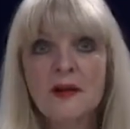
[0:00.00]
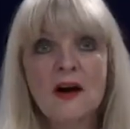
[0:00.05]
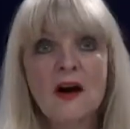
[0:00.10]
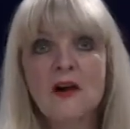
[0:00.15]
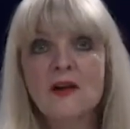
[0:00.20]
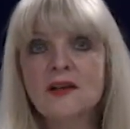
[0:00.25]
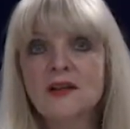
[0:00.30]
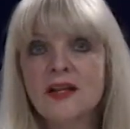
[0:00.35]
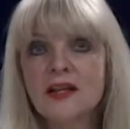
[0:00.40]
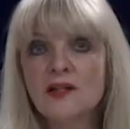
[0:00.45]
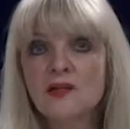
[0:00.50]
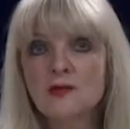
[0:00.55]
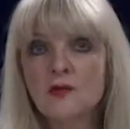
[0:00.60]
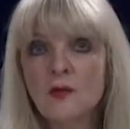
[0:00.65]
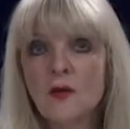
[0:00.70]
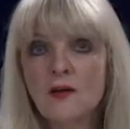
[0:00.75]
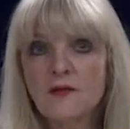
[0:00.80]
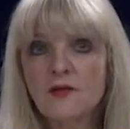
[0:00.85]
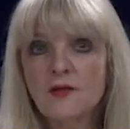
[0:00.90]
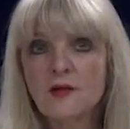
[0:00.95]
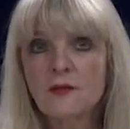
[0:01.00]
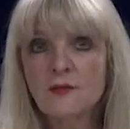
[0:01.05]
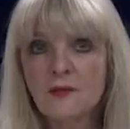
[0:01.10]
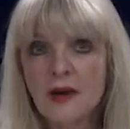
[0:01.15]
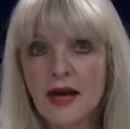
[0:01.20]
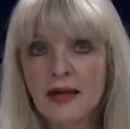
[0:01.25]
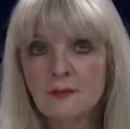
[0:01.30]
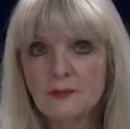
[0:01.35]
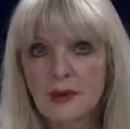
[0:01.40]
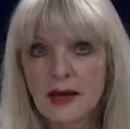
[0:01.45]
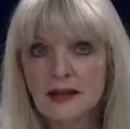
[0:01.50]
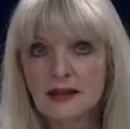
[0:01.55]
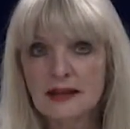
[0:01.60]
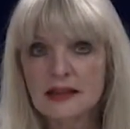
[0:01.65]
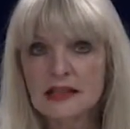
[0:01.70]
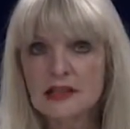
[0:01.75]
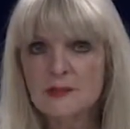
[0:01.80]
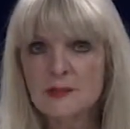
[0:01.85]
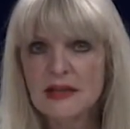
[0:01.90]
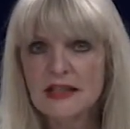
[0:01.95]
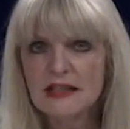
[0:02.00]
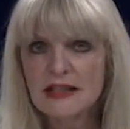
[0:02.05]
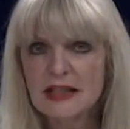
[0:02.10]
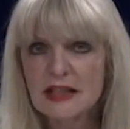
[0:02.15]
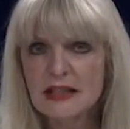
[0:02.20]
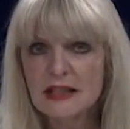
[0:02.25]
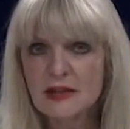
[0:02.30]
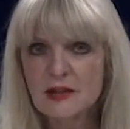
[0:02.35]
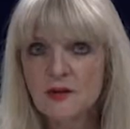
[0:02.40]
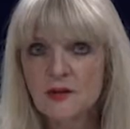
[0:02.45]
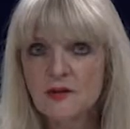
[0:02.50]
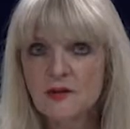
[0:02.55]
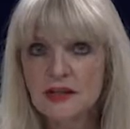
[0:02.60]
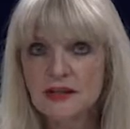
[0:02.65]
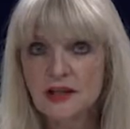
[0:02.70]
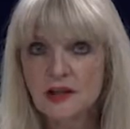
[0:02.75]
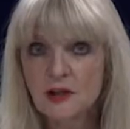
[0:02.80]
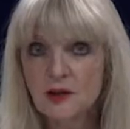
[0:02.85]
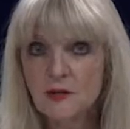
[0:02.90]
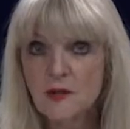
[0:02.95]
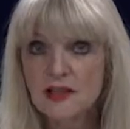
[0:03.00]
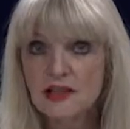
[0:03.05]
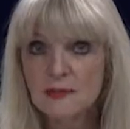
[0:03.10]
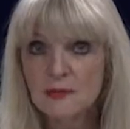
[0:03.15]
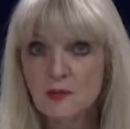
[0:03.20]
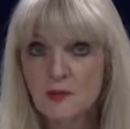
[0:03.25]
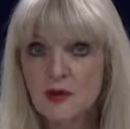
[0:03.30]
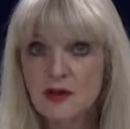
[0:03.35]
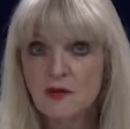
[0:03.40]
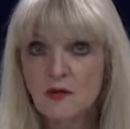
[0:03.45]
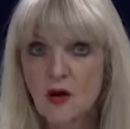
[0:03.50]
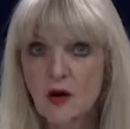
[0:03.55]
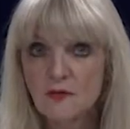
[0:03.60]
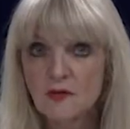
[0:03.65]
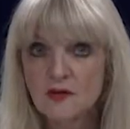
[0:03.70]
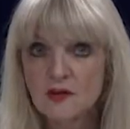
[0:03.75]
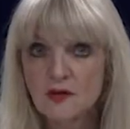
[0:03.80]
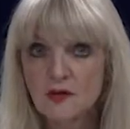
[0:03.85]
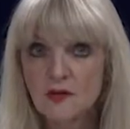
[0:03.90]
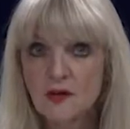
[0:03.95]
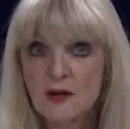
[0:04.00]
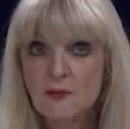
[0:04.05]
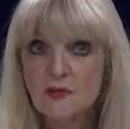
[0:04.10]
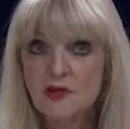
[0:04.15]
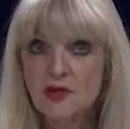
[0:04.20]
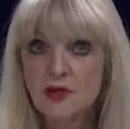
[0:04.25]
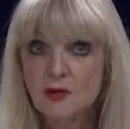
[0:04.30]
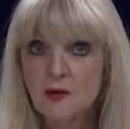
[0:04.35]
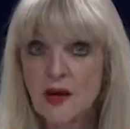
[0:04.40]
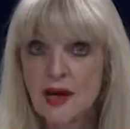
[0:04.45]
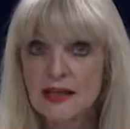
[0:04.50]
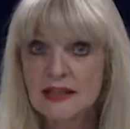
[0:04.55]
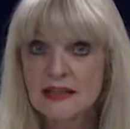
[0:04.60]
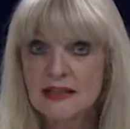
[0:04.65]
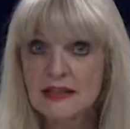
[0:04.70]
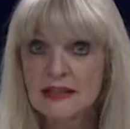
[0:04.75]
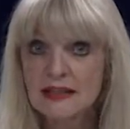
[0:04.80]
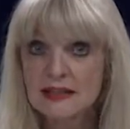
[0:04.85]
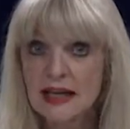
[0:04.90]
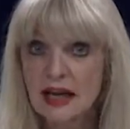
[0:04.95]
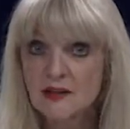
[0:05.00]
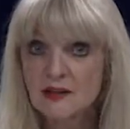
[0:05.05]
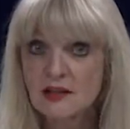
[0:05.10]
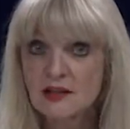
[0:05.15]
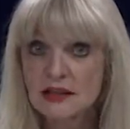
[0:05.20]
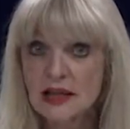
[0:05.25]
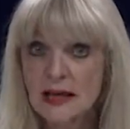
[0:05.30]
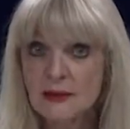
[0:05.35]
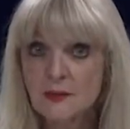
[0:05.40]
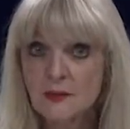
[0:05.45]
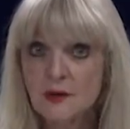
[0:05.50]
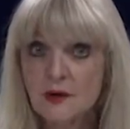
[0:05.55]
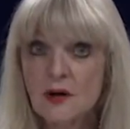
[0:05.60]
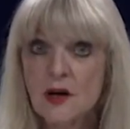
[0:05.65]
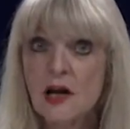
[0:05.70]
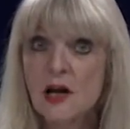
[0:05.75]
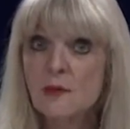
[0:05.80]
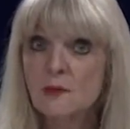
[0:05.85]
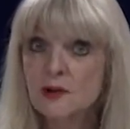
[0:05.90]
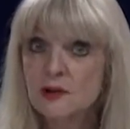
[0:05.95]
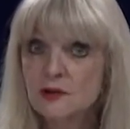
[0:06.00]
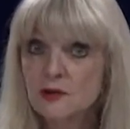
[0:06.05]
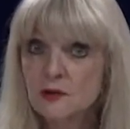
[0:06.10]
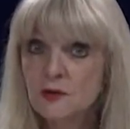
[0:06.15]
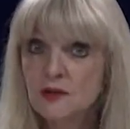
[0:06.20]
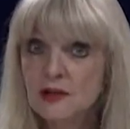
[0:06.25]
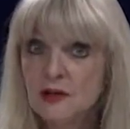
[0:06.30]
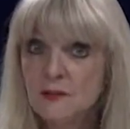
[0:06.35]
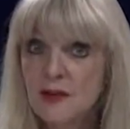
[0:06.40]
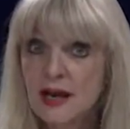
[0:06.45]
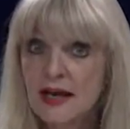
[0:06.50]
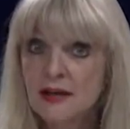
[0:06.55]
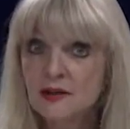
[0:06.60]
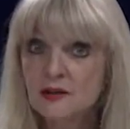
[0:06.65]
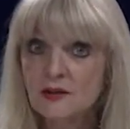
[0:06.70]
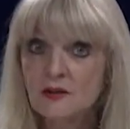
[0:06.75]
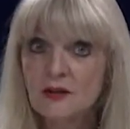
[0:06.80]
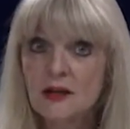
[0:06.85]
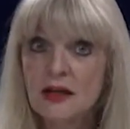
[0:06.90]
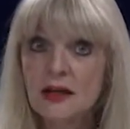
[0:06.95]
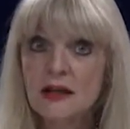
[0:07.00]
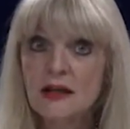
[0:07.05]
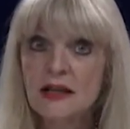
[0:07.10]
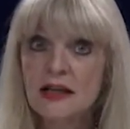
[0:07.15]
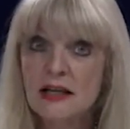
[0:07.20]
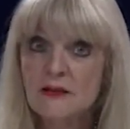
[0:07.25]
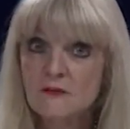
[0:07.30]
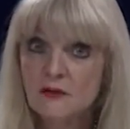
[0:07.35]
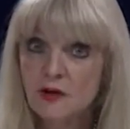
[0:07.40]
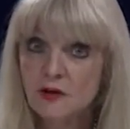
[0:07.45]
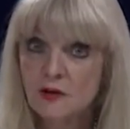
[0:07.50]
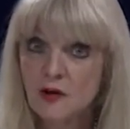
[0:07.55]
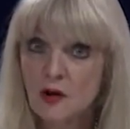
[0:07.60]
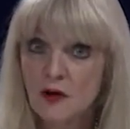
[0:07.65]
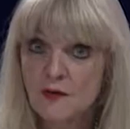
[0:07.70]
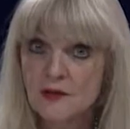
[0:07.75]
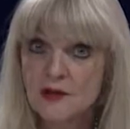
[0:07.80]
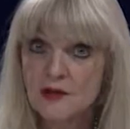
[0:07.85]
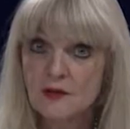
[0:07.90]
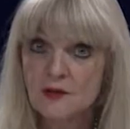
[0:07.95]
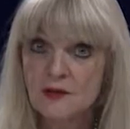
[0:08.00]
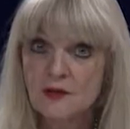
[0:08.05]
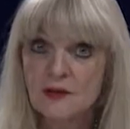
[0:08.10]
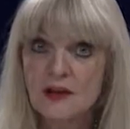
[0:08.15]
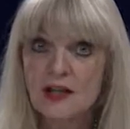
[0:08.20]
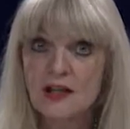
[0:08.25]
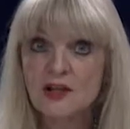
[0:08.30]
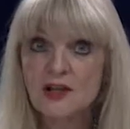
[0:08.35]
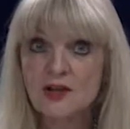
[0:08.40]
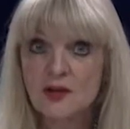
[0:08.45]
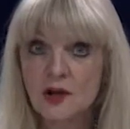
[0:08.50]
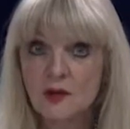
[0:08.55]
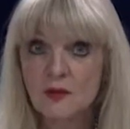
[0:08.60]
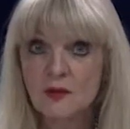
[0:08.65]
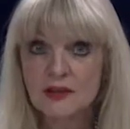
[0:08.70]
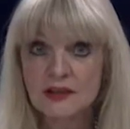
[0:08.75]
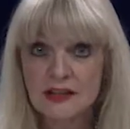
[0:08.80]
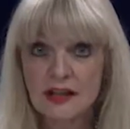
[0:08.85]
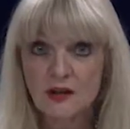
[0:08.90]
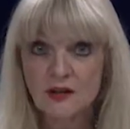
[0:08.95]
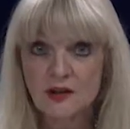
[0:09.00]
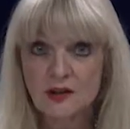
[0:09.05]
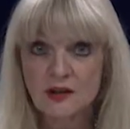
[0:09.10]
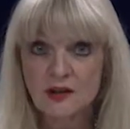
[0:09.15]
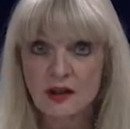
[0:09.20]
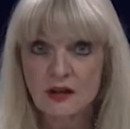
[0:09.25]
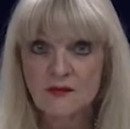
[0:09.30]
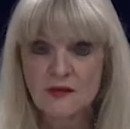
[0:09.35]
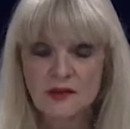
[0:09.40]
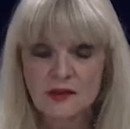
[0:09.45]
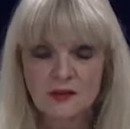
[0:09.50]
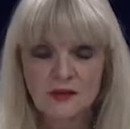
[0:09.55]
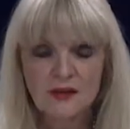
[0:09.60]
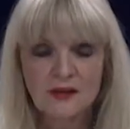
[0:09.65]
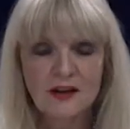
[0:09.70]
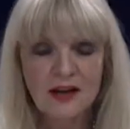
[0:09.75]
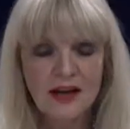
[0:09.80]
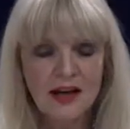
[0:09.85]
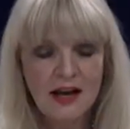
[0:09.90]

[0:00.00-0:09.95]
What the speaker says: Our guest author, Matt Betley, spent 10 years as a U.S. Marine officer and was trained as a scout sniper, platoon commander, infantry officer, and general intelligence officer.